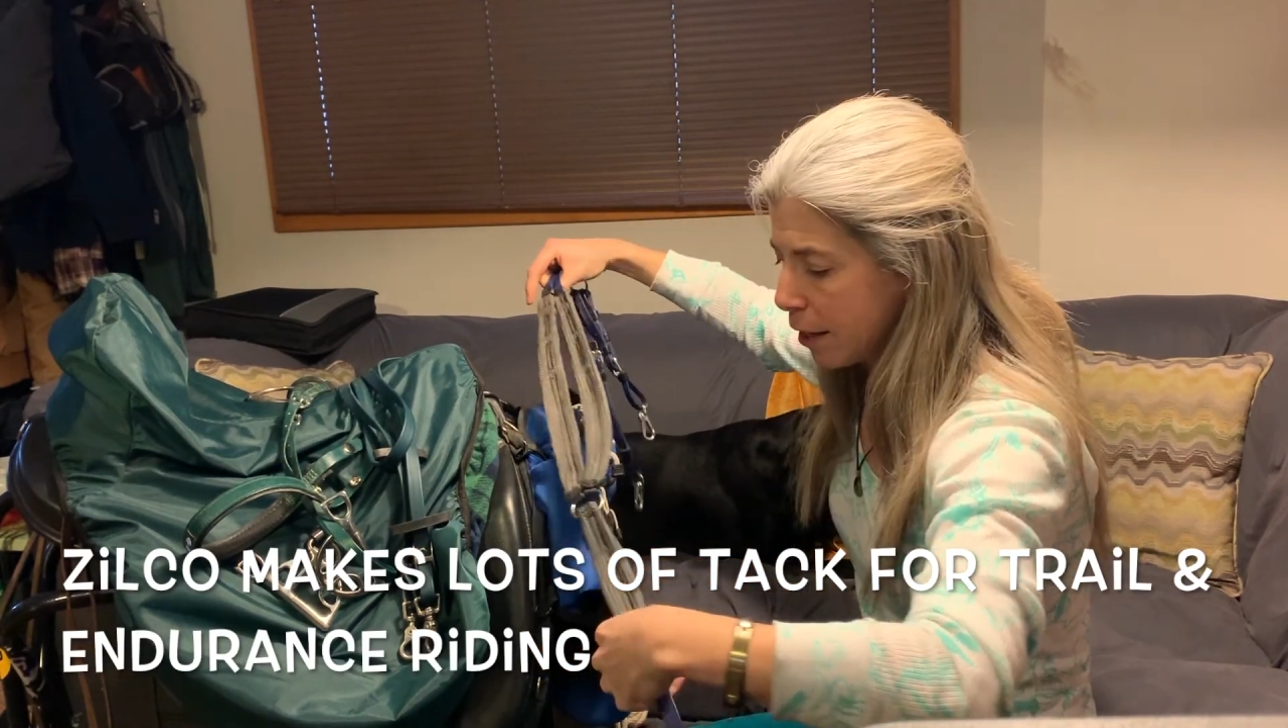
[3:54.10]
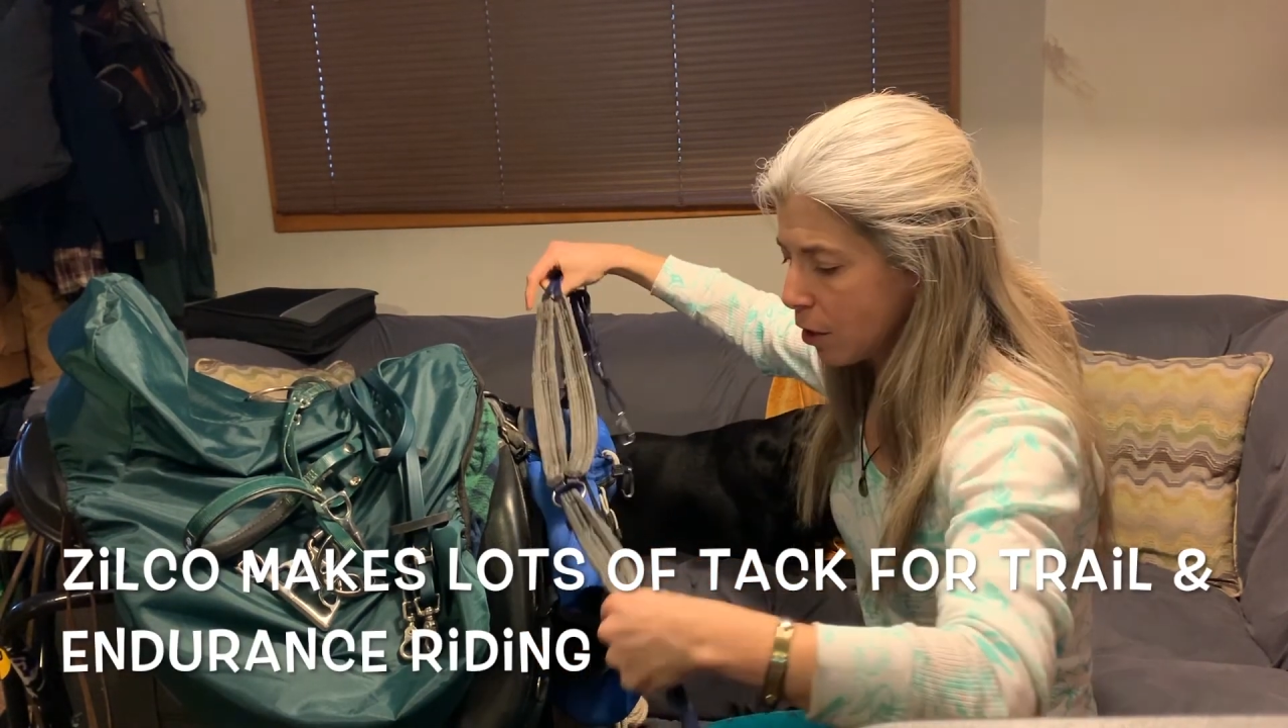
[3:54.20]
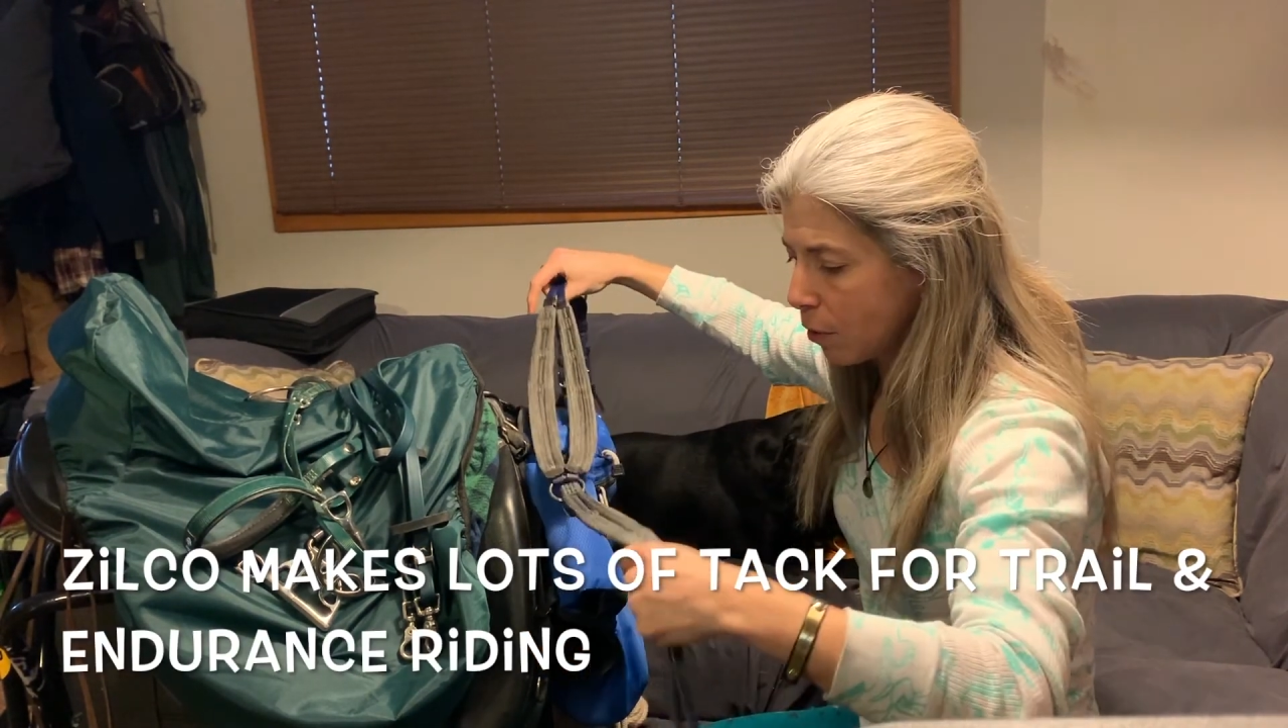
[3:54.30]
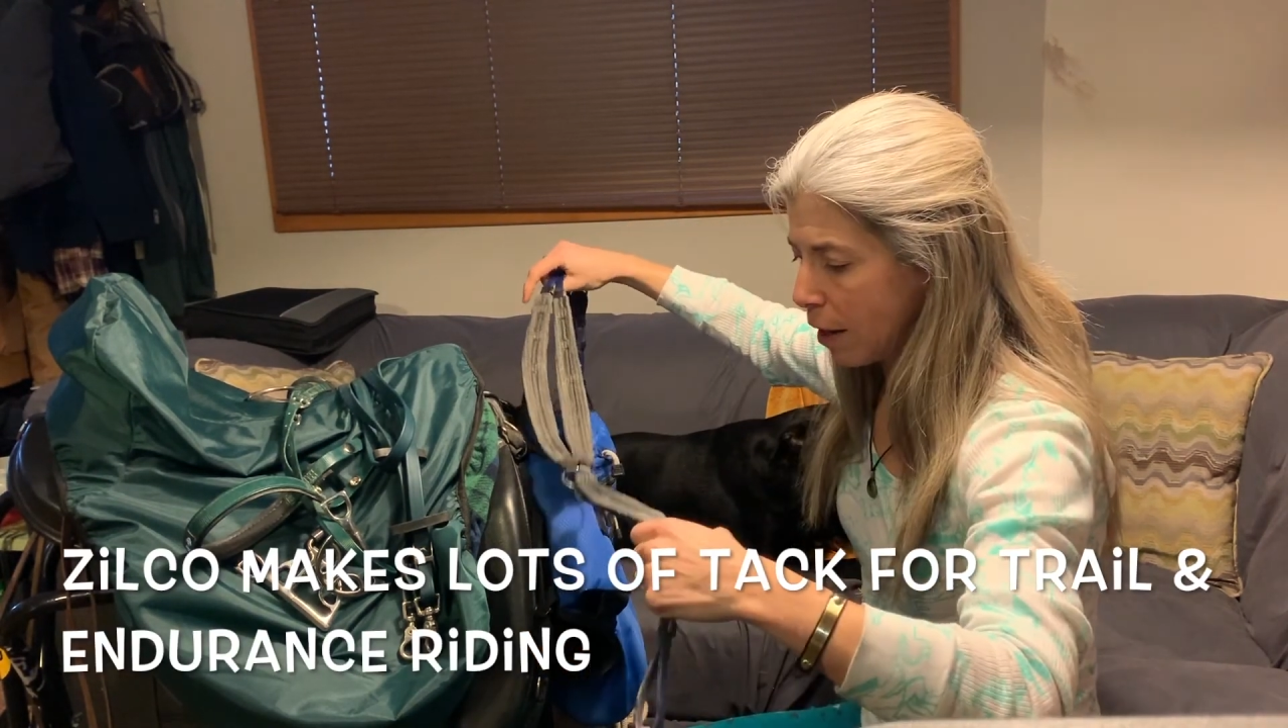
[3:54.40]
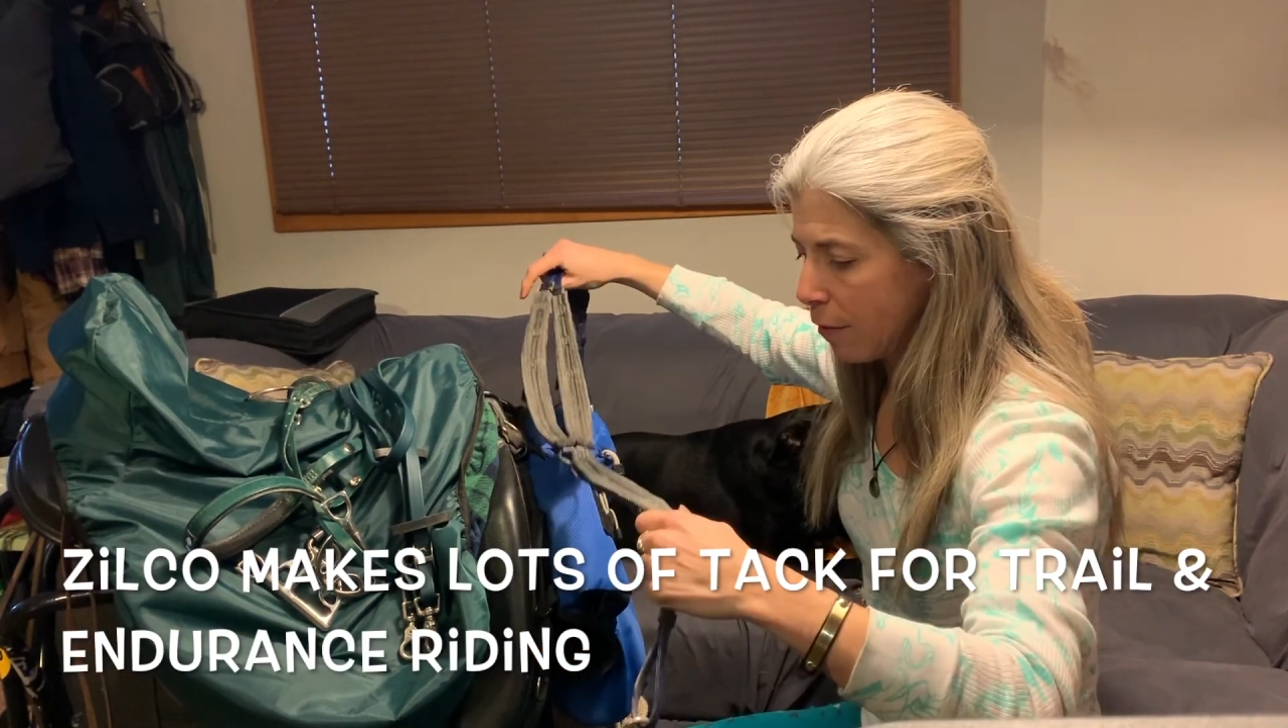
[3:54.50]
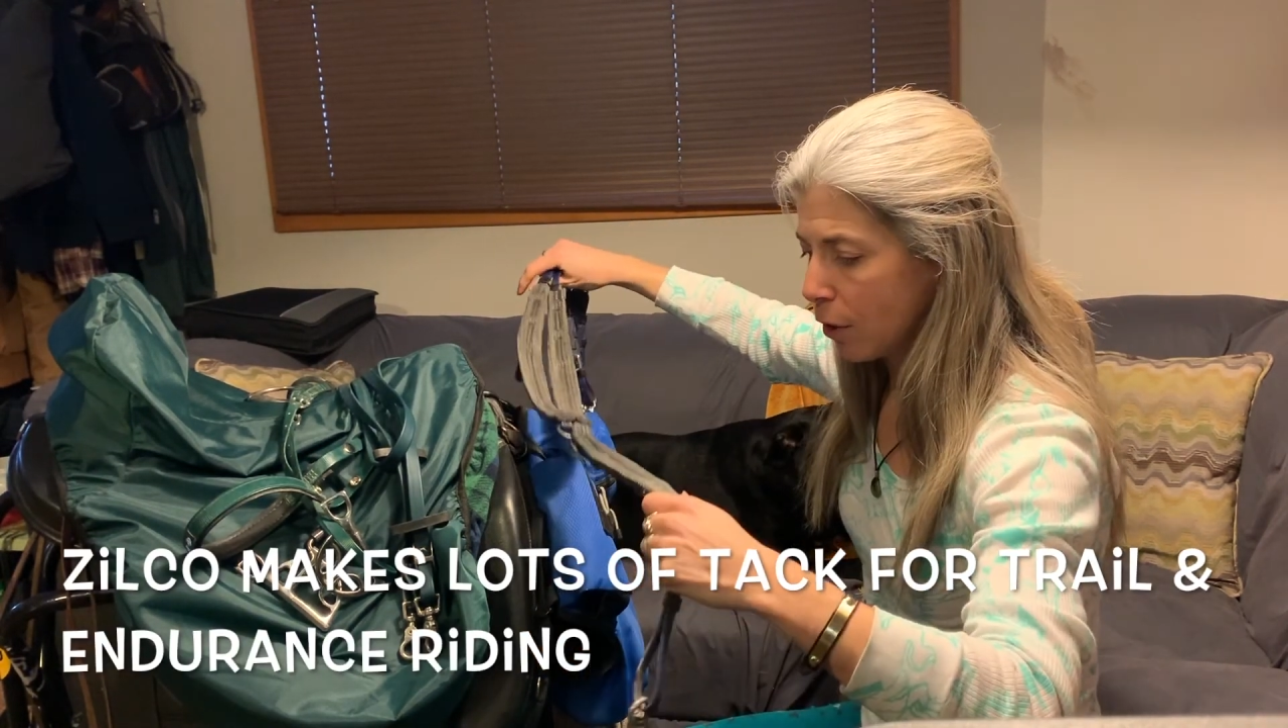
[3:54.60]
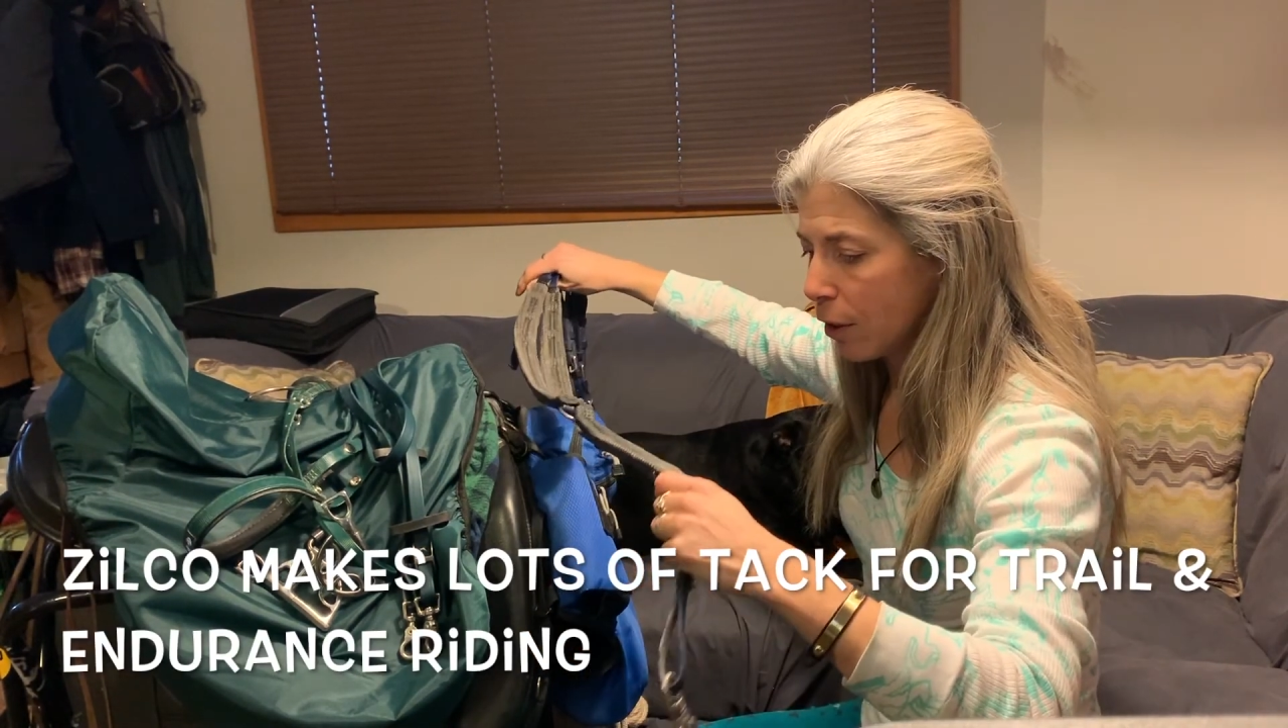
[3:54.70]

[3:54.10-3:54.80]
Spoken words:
don't ever